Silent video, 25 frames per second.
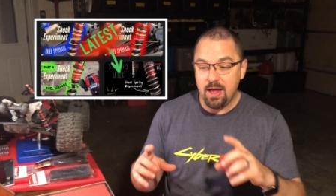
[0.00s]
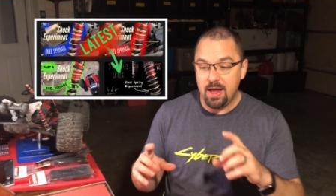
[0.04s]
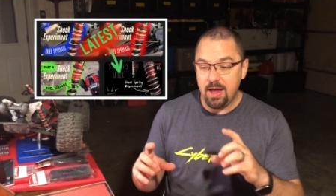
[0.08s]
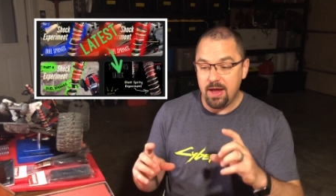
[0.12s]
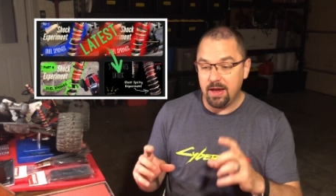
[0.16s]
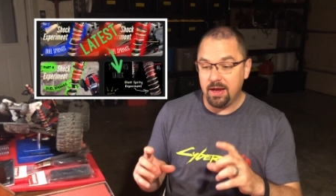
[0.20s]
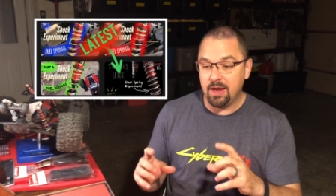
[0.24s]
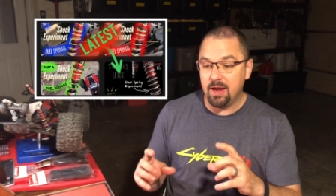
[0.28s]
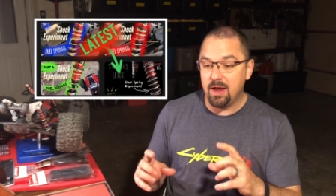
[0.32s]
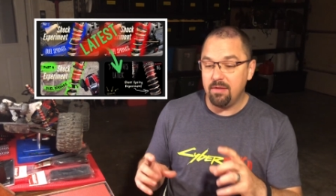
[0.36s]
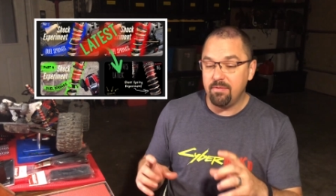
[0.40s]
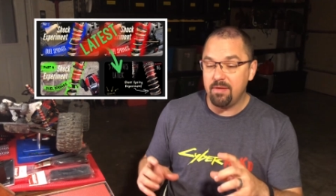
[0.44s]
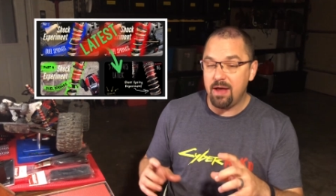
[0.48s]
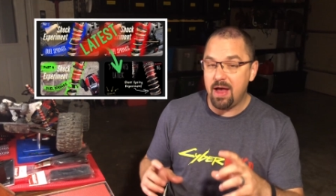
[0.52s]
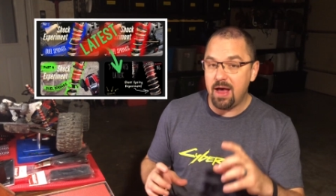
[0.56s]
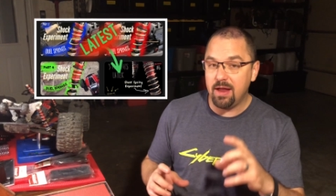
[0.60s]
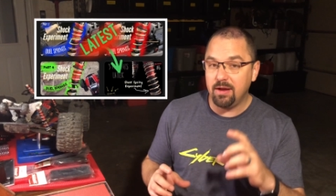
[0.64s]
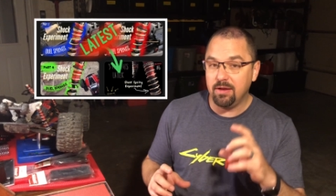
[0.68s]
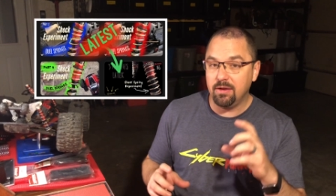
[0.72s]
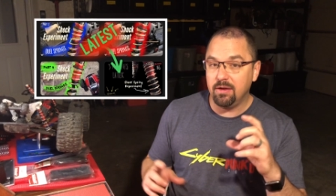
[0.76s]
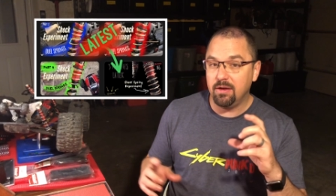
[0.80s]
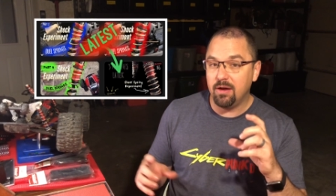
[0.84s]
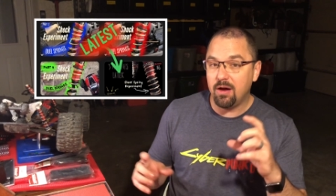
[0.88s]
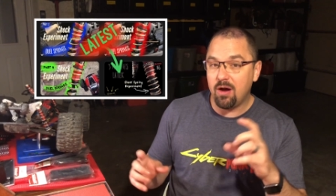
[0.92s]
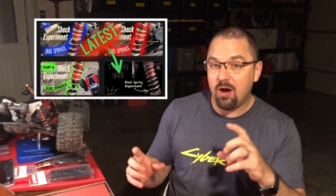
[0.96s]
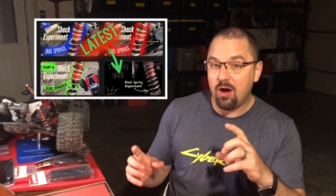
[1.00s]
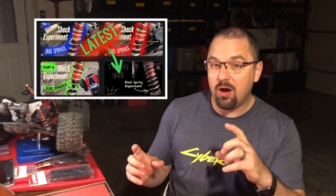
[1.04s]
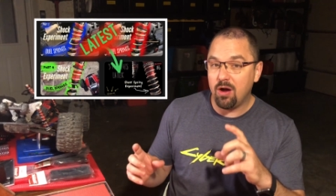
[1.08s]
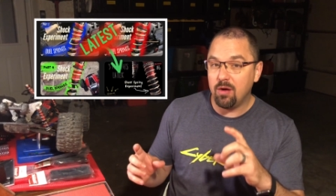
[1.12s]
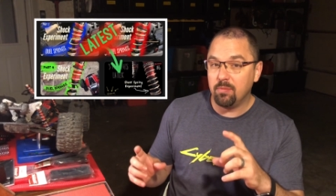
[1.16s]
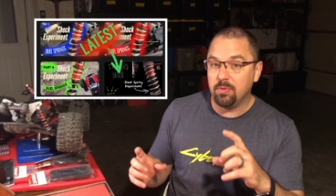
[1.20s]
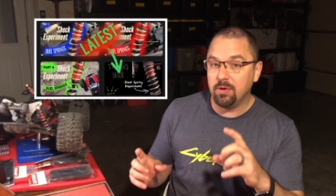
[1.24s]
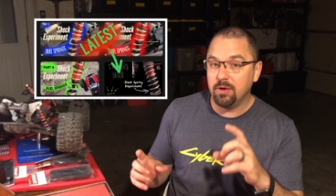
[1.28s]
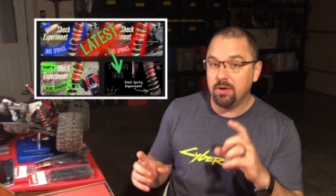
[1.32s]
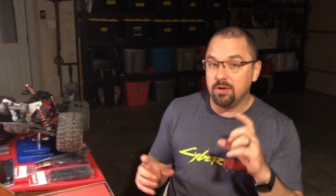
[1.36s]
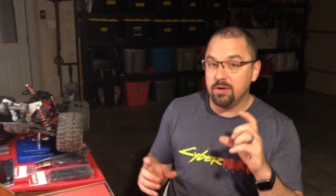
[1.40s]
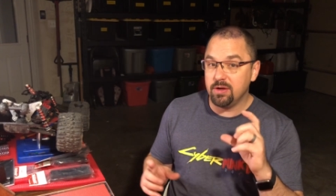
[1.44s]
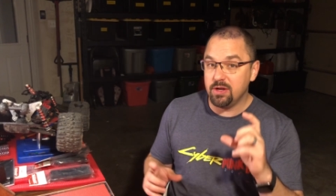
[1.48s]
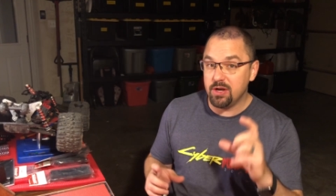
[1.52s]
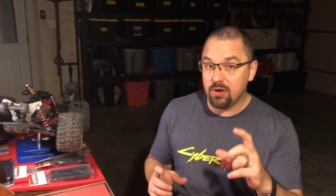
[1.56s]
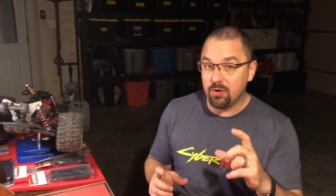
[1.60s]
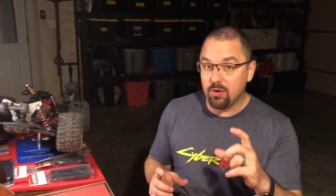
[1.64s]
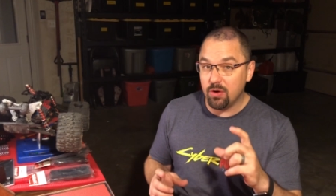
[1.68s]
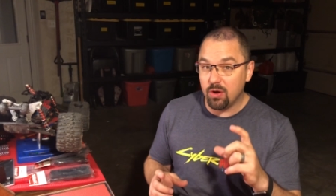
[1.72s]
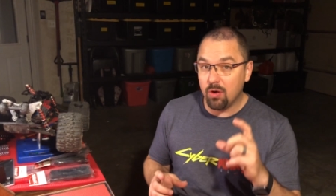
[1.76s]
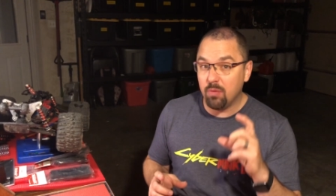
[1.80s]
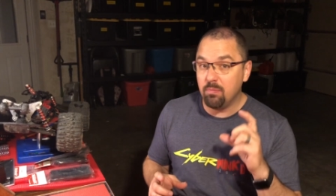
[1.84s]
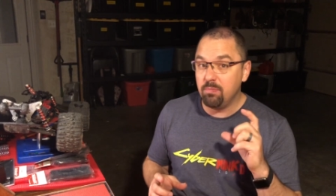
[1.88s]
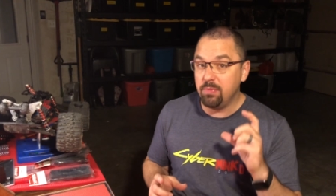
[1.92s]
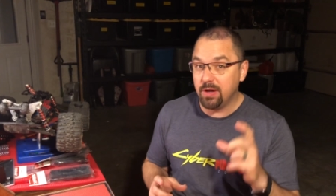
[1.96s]
and I've added Arrma,
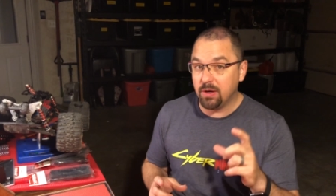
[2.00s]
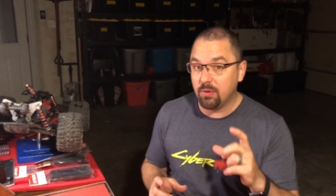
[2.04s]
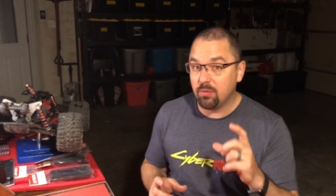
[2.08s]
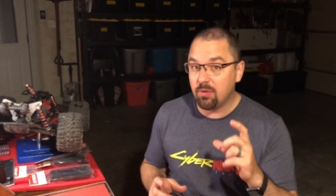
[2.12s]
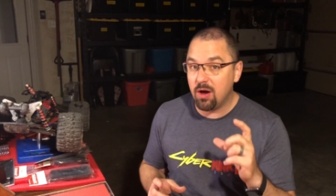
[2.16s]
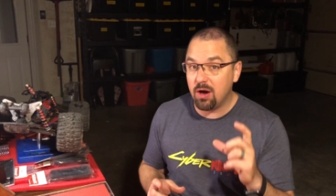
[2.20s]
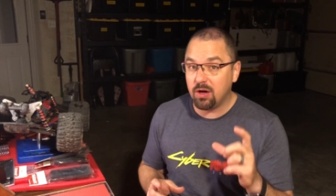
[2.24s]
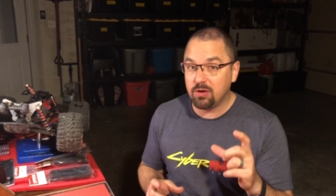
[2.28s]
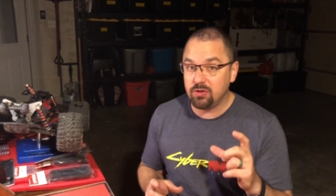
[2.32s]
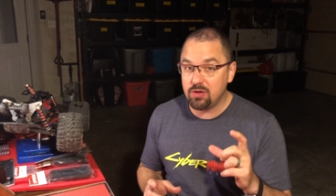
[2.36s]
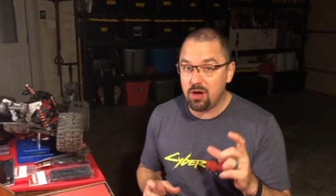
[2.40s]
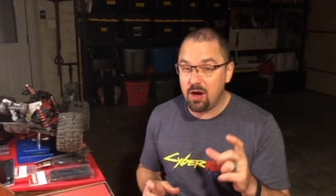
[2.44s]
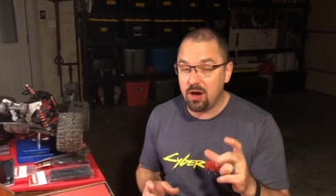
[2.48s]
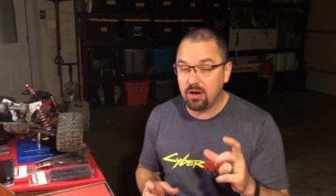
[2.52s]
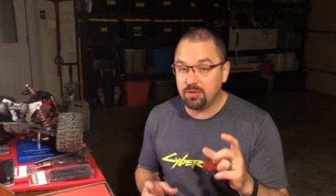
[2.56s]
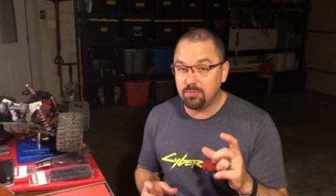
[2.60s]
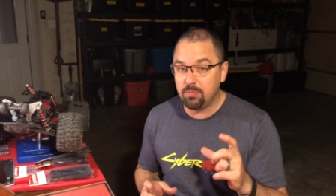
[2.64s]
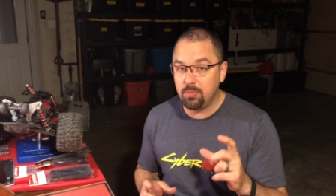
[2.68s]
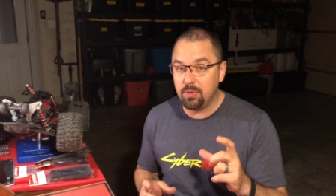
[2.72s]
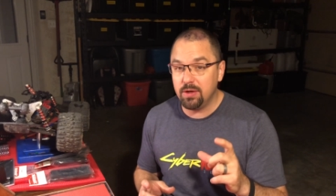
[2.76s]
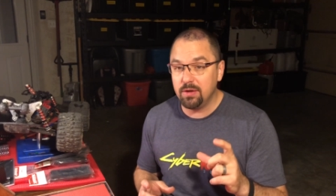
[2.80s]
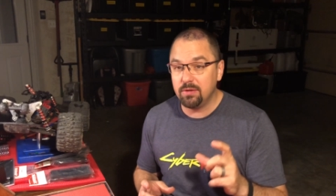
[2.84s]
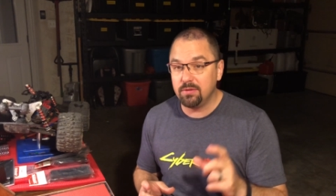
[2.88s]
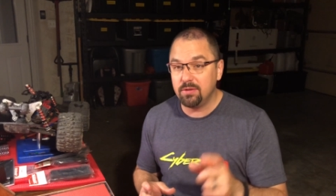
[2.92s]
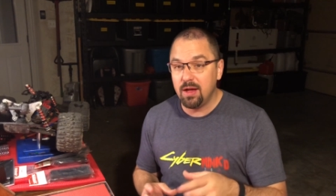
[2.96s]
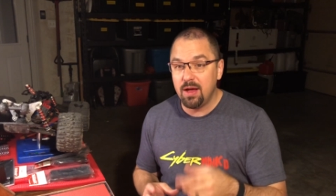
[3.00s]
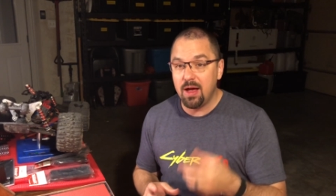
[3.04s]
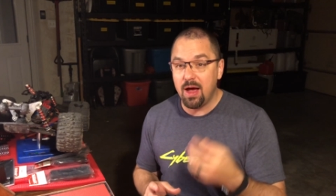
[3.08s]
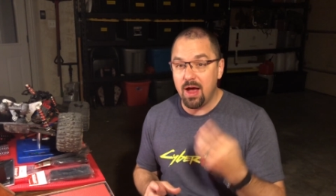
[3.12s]
Nero, Big Rock shock springs.